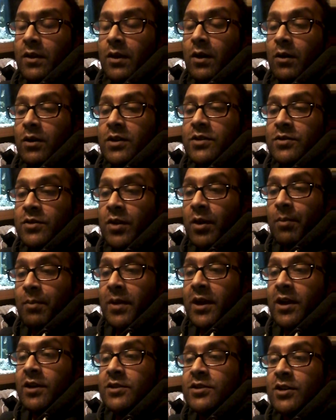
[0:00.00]
No, it's not,
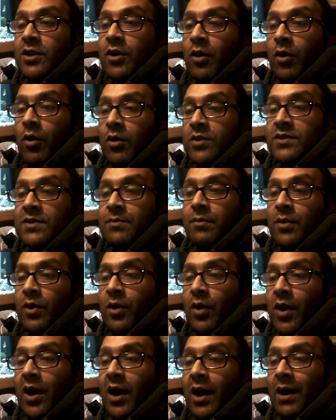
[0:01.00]
because you're causing
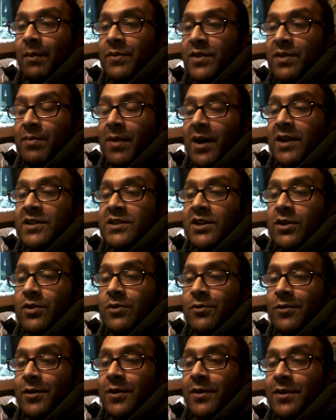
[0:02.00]
more harm to my
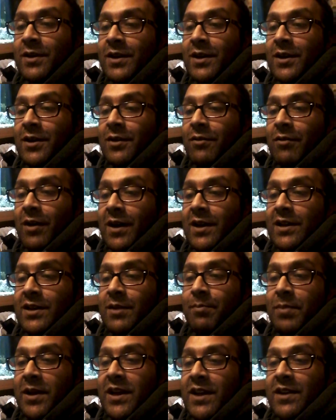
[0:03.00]
children. Right, you
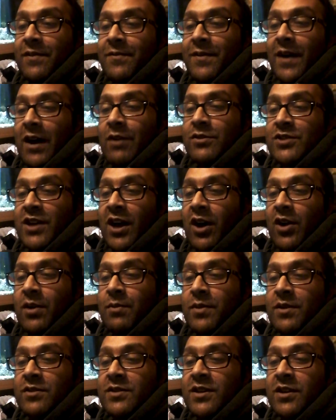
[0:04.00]
paedophile, child
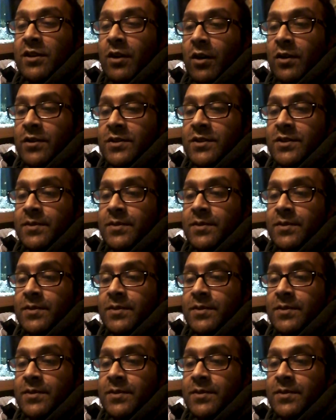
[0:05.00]
abusing nonce.